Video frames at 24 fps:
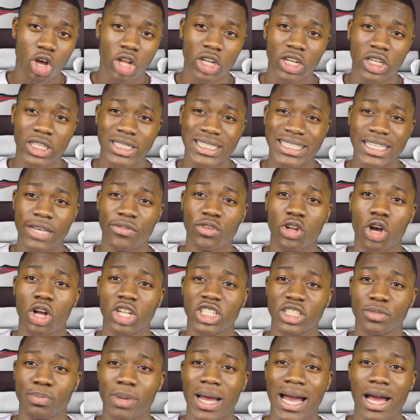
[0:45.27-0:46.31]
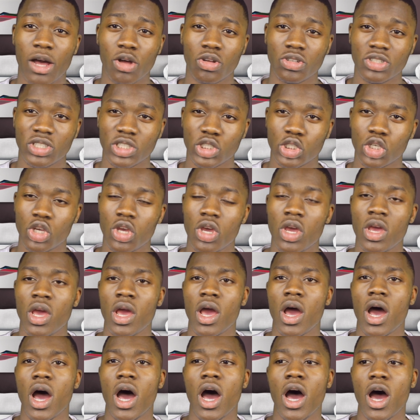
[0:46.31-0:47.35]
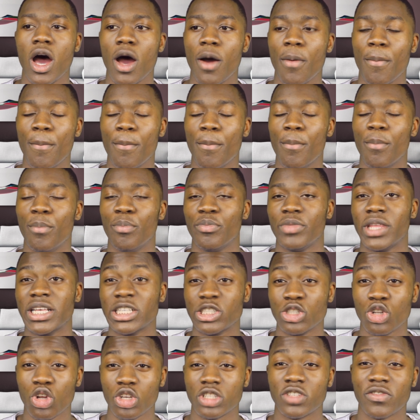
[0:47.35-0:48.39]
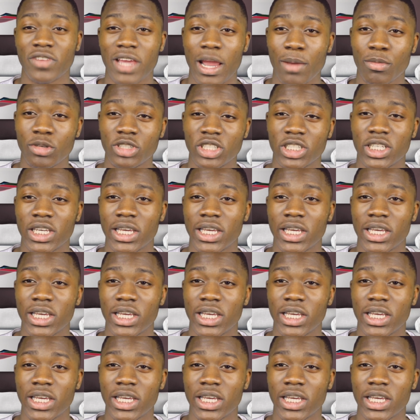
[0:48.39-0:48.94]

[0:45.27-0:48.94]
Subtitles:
under £700? There's lots of cameras